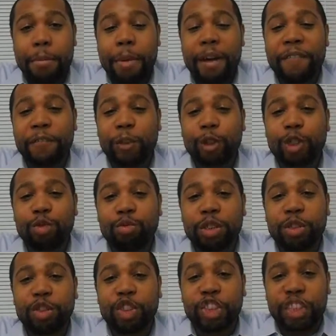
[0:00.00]
My first
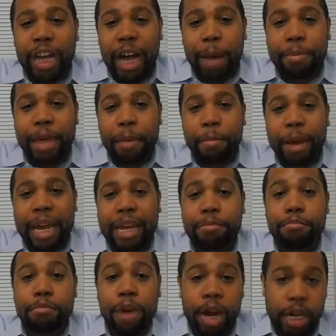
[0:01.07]
real job that paid
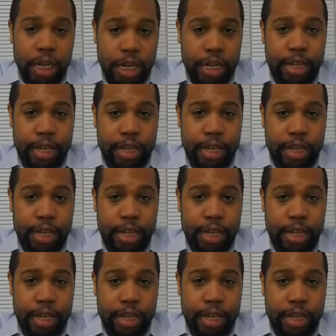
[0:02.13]
money?